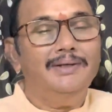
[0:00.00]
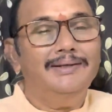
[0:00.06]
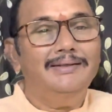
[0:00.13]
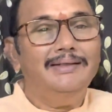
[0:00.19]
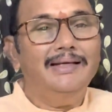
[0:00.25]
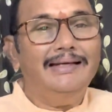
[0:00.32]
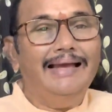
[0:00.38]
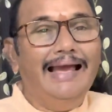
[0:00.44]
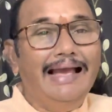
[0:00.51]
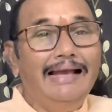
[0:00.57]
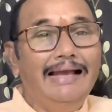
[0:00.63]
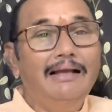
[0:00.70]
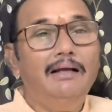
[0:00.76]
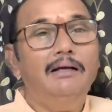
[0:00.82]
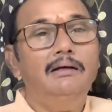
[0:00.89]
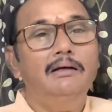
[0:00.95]
A
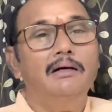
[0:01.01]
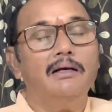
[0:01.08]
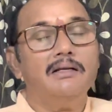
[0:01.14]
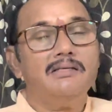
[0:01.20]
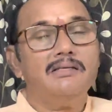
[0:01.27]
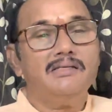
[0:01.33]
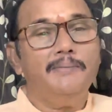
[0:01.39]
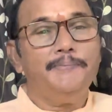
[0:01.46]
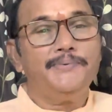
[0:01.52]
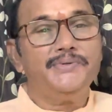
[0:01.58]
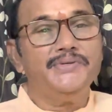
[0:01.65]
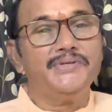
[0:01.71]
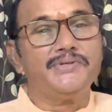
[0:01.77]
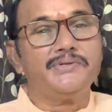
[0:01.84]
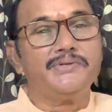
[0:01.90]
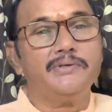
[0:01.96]
young
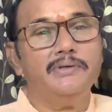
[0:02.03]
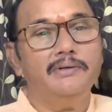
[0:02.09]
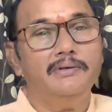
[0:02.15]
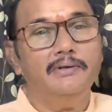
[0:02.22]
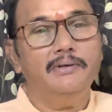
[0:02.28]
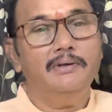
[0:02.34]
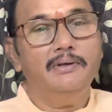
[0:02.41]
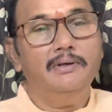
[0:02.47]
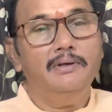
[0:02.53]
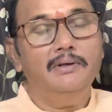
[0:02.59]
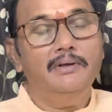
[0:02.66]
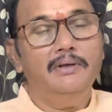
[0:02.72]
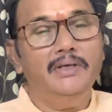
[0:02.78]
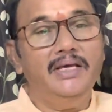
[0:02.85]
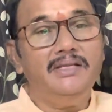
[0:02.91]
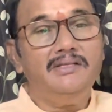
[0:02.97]
receptionist,
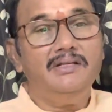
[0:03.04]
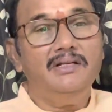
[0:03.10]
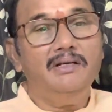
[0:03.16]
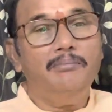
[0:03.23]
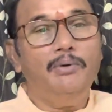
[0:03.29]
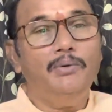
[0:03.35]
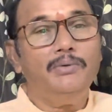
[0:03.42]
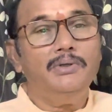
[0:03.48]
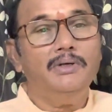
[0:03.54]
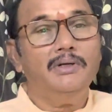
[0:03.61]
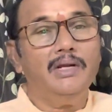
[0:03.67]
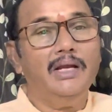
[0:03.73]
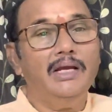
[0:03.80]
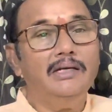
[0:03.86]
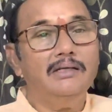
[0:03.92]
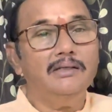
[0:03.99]
aged about
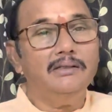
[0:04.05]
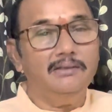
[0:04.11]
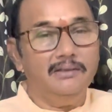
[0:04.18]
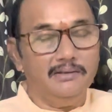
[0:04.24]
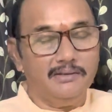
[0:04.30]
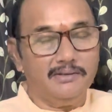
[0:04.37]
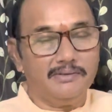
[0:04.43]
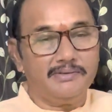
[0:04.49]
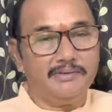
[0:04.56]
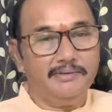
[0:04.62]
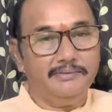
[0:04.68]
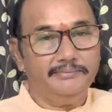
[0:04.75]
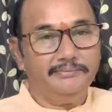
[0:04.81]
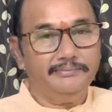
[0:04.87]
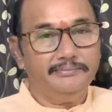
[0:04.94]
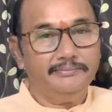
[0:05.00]
19 years.
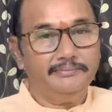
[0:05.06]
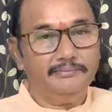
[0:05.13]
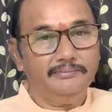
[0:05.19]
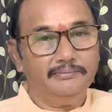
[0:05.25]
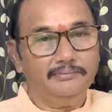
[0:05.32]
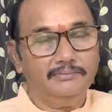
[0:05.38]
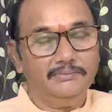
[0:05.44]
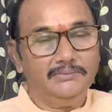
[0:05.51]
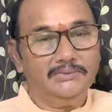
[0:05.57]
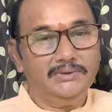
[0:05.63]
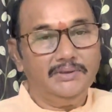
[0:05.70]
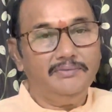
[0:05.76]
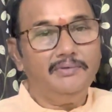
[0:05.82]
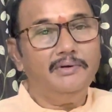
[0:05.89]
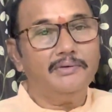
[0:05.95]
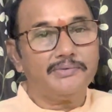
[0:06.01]

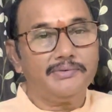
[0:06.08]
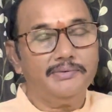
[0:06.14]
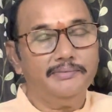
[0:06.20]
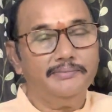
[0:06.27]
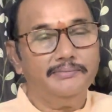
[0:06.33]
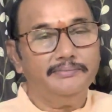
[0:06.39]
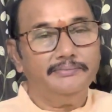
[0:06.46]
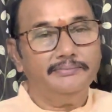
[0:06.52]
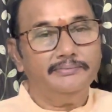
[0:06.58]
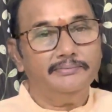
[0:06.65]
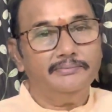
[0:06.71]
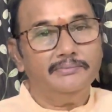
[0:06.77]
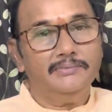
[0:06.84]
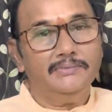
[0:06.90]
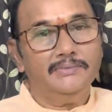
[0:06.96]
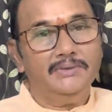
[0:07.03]
Of course,
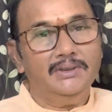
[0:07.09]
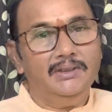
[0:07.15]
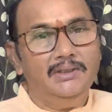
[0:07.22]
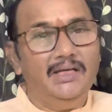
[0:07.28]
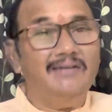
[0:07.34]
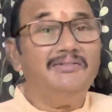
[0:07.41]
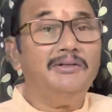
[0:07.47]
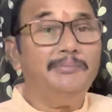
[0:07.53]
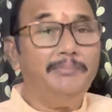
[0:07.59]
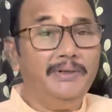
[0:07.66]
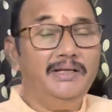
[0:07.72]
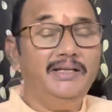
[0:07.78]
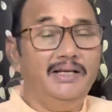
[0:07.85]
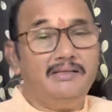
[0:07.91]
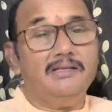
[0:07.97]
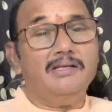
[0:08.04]
everybody
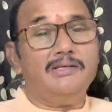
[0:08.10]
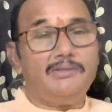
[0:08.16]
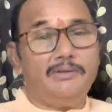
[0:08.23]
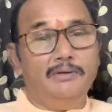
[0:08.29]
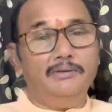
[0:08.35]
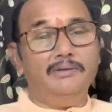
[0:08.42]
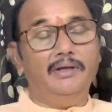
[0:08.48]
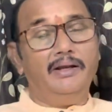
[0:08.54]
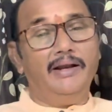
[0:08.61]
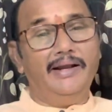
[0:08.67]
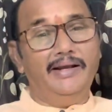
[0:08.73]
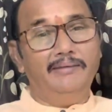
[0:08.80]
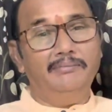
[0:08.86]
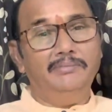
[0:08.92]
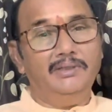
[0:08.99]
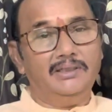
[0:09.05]
has disclosed her
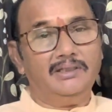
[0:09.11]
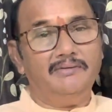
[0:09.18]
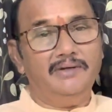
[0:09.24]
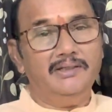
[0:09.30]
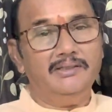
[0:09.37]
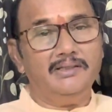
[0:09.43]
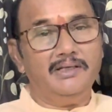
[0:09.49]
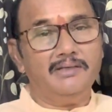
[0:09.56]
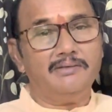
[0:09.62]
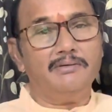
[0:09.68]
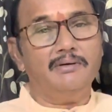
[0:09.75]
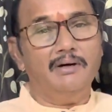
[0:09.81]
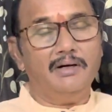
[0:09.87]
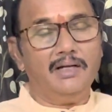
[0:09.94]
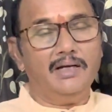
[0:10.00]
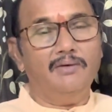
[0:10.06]
name, otherwise I should
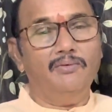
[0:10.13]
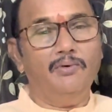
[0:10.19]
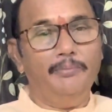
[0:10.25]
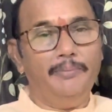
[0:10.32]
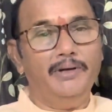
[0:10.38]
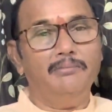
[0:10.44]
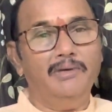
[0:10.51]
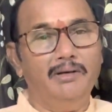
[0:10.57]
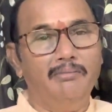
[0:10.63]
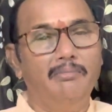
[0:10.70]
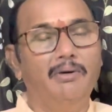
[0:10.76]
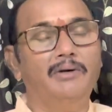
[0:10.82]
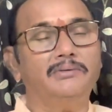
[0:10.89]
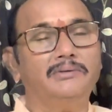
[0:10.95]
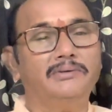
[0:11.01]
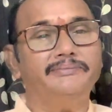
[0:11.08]
not have opened my
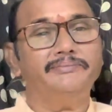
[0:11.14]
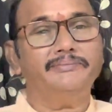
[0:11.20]
mouth.